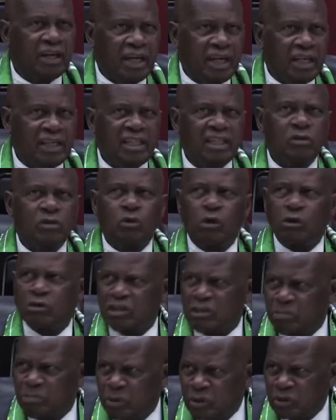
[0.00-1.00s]
any
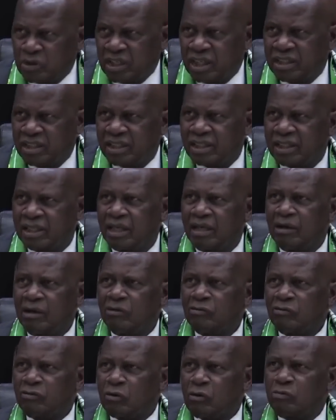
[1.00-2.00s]
contributions
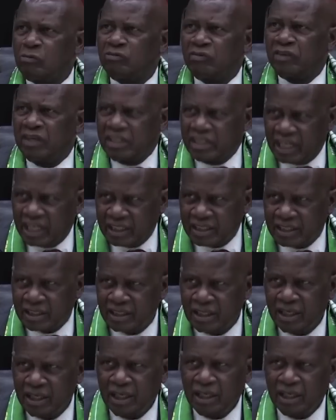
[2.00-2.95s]
from vendors.